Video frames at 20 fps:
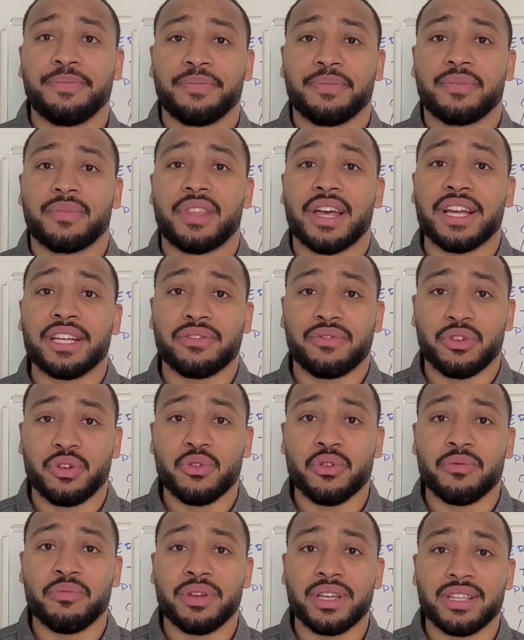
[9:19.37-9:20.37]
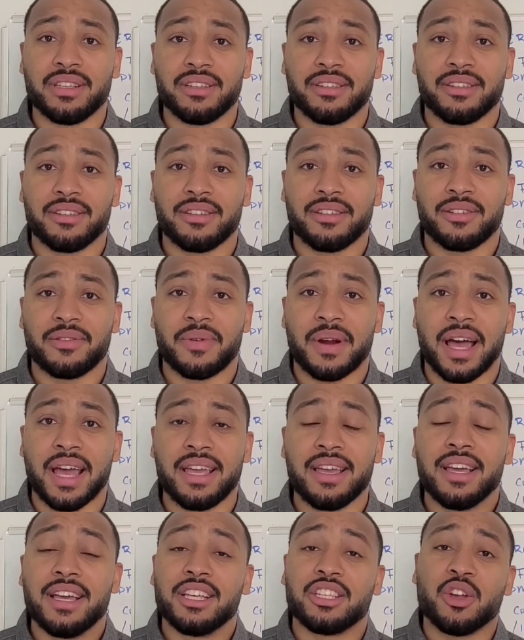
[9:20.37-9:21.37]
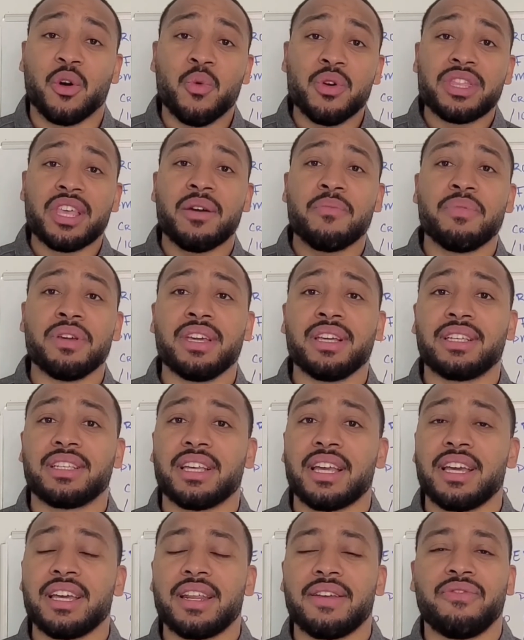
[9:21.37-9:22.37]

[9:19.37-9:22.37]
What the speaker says: Thanks for doing business, right? So with that being said,